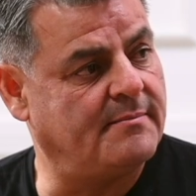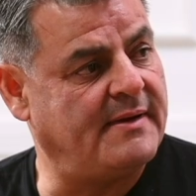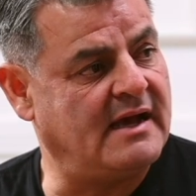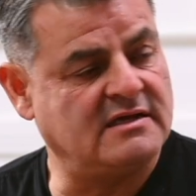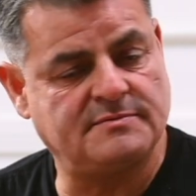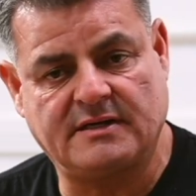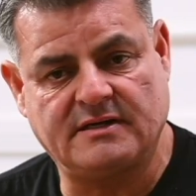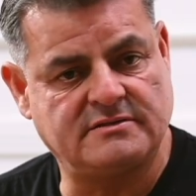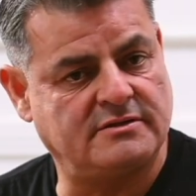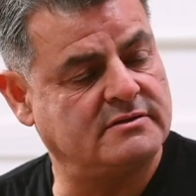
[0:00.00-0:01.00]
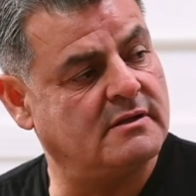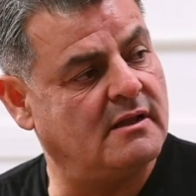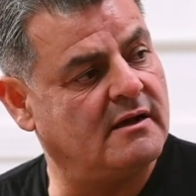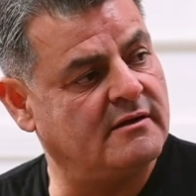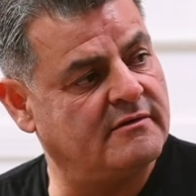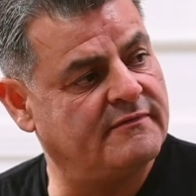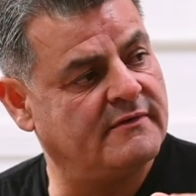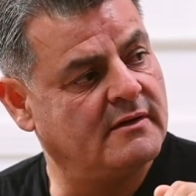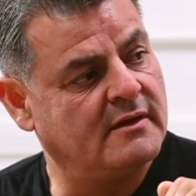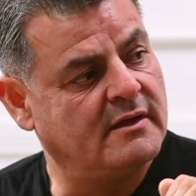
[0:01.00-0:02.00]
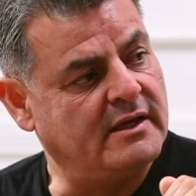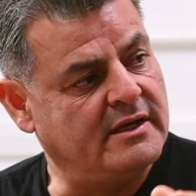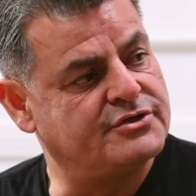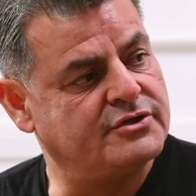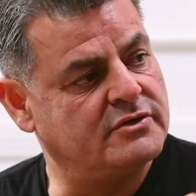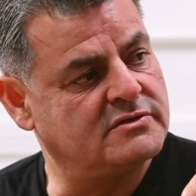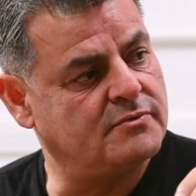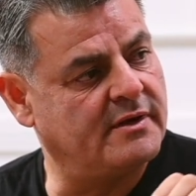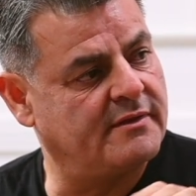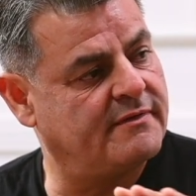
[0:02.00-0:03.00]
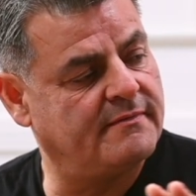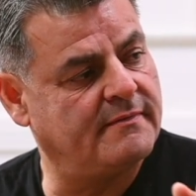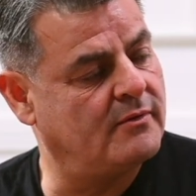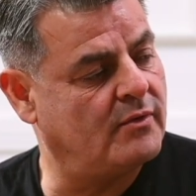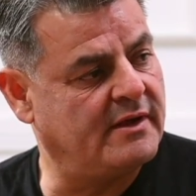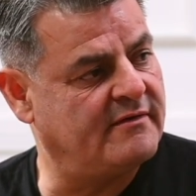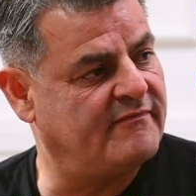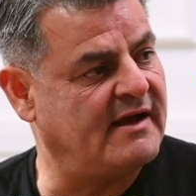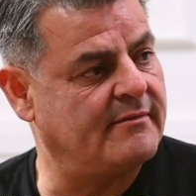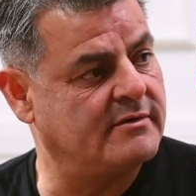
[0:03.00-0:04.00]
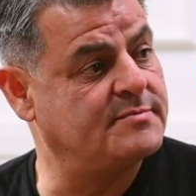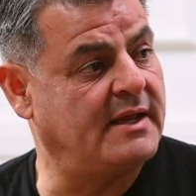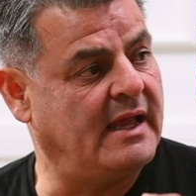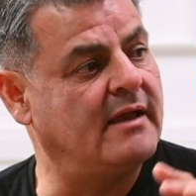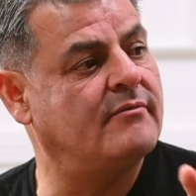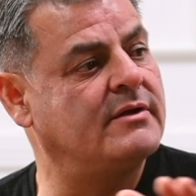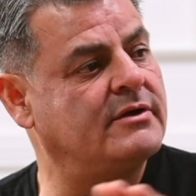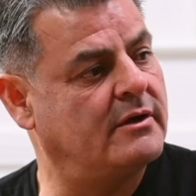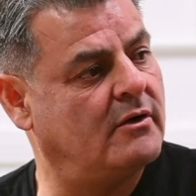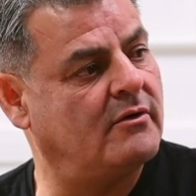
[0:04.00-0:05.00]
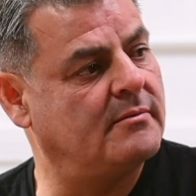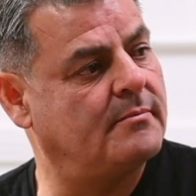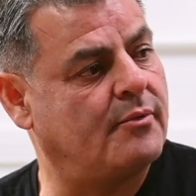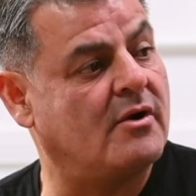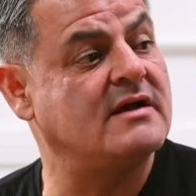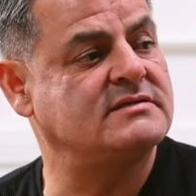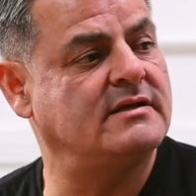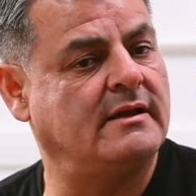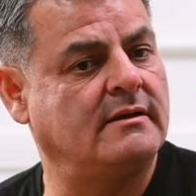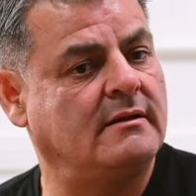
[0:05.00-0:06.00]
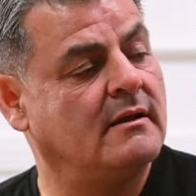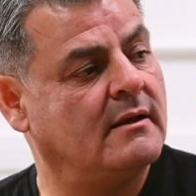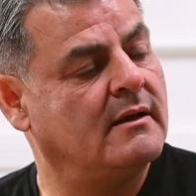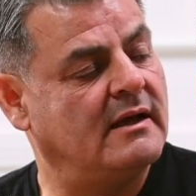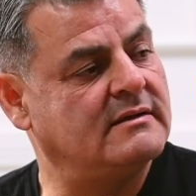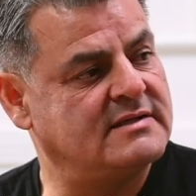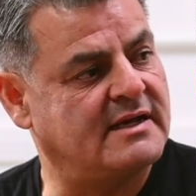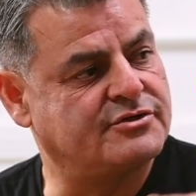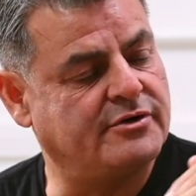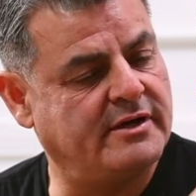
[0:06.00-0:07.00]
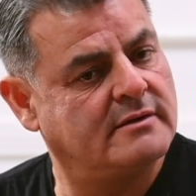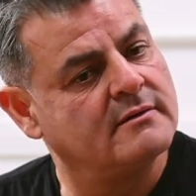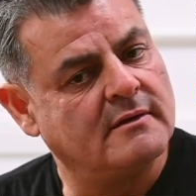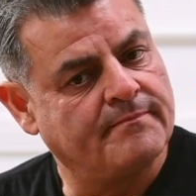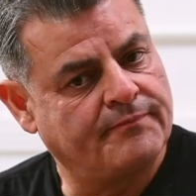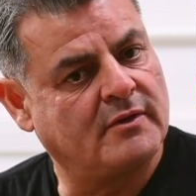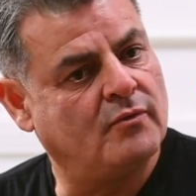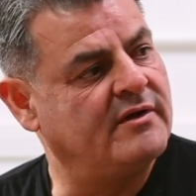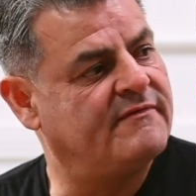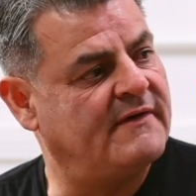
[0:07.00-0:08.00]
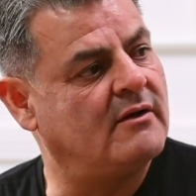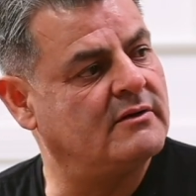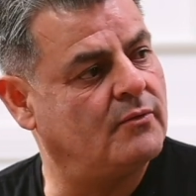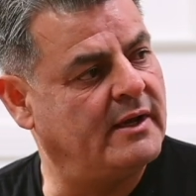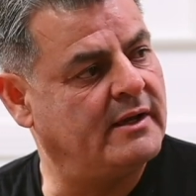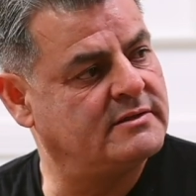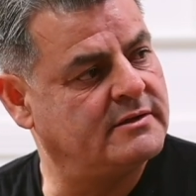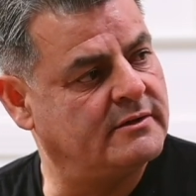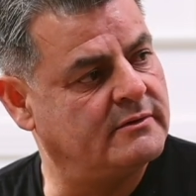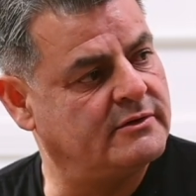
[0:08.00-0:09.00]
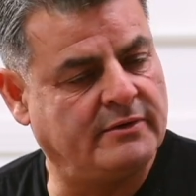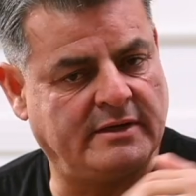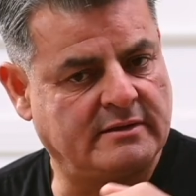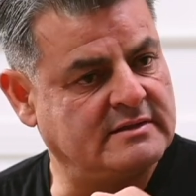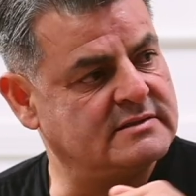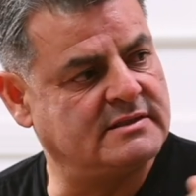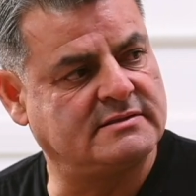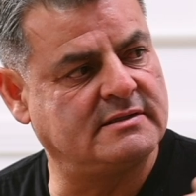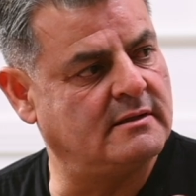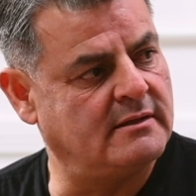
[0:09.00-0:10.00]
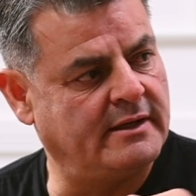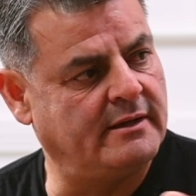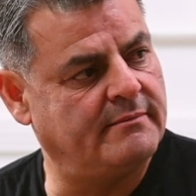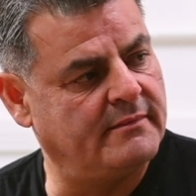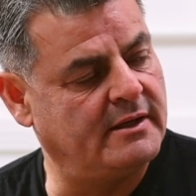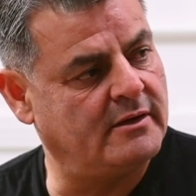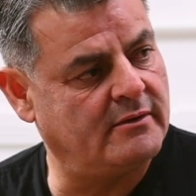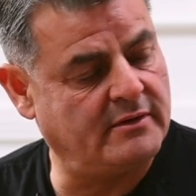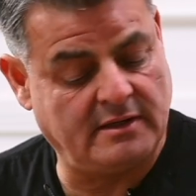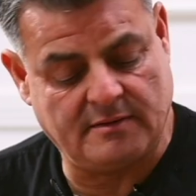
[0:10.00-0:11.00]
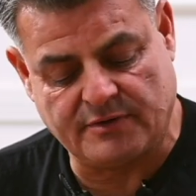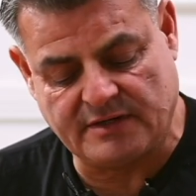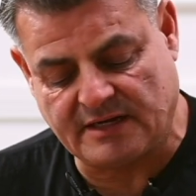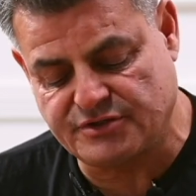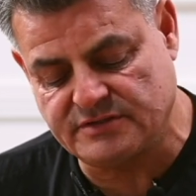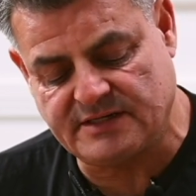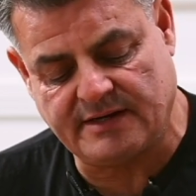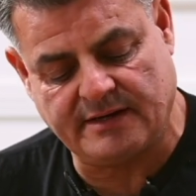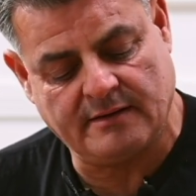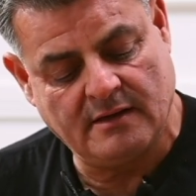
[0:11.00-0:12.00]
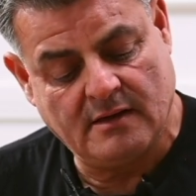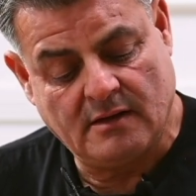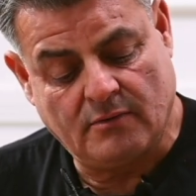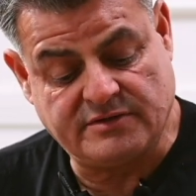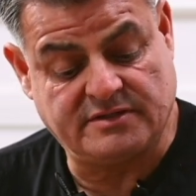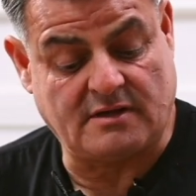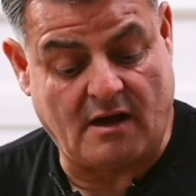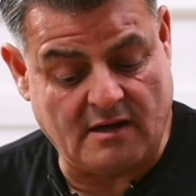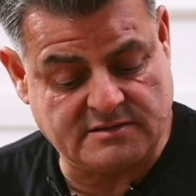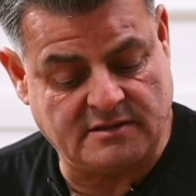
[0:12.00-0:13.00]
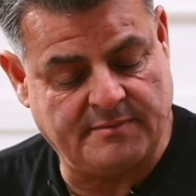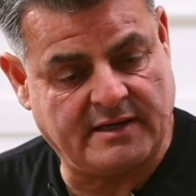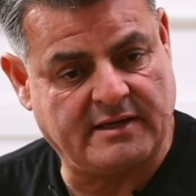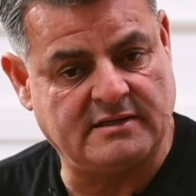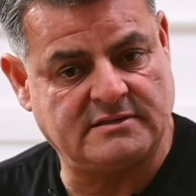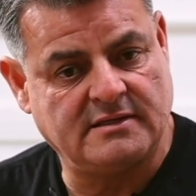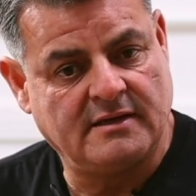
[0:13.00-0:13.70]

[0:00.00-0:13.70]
past because there's a lot of issues with the way the fibers behave when you go and press it and texture it. We found a way to do it consistently, in a production setting, which is awesome because